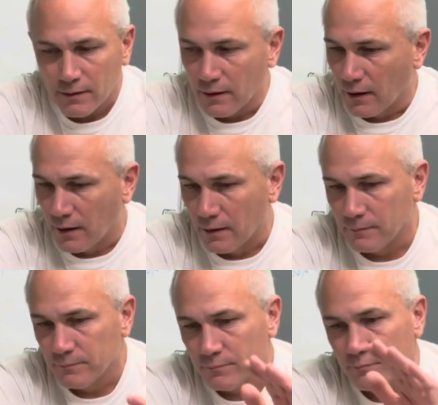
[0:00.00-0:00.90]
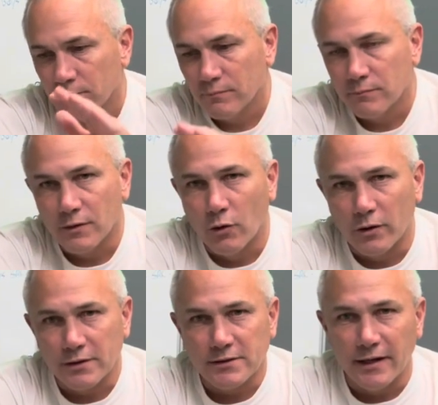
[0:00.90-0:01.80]
The
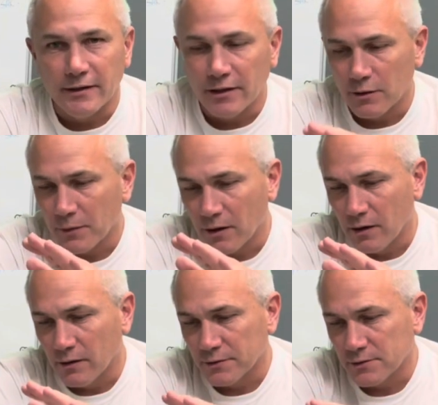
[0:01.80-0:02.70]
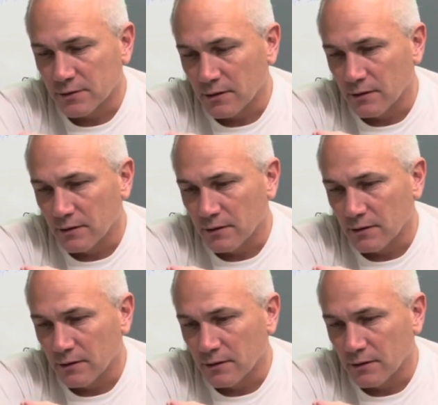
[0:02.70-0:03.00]
Hornet's down here because